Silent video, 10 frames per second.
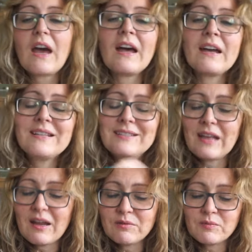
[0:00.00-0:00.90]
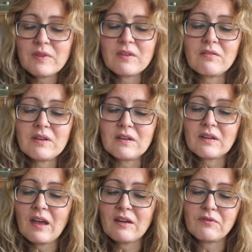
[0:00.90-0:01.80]
I, I was with her in a
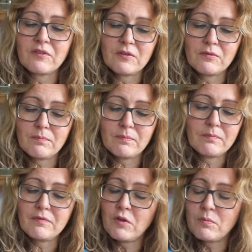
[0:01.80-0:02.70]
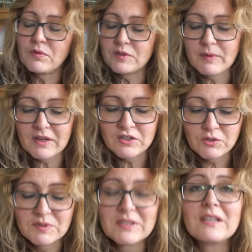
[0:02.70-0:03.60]
calf a few months back and she
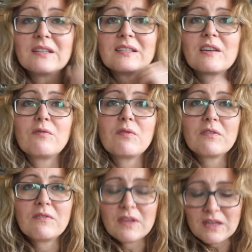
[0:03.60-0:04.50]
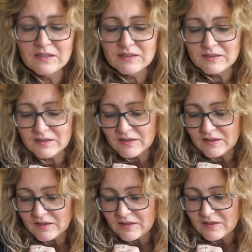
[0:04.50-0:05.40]
was knitting herself one of these,
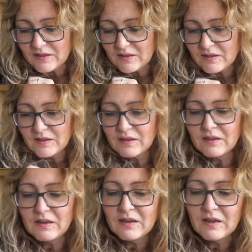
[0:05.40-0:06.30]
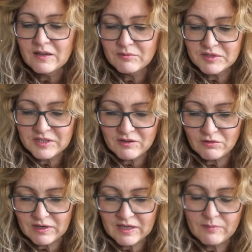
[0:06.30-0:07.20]
and I was saying, oh,
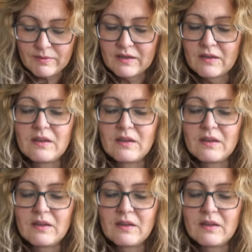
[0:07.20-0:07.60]
I like your bag.